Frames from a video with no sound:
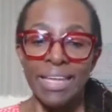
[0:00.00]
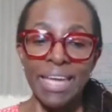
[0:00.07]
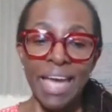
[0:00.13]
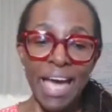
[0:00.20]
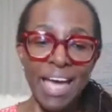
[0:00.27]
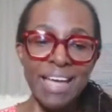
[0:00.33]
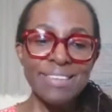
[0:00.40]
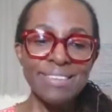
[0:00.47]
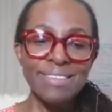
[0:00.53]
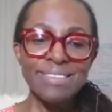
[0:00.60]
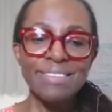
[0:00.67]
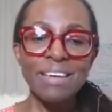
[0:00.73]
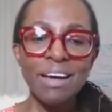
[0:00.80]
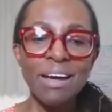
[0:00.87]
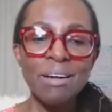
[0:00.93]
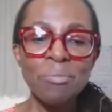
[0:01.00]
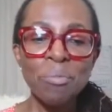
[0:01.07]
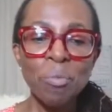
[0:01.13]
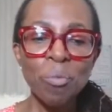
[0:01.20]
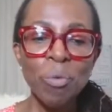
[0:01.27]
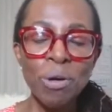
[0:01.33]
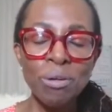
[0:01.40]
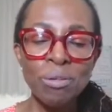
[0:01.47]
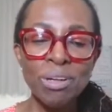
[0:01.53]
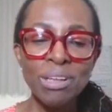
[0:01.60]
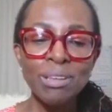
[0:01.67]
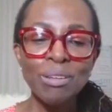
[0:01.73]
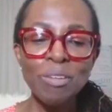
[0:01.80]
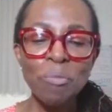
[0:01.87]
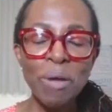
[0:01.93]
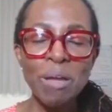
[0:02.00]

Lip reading: Yes. Well, a lot of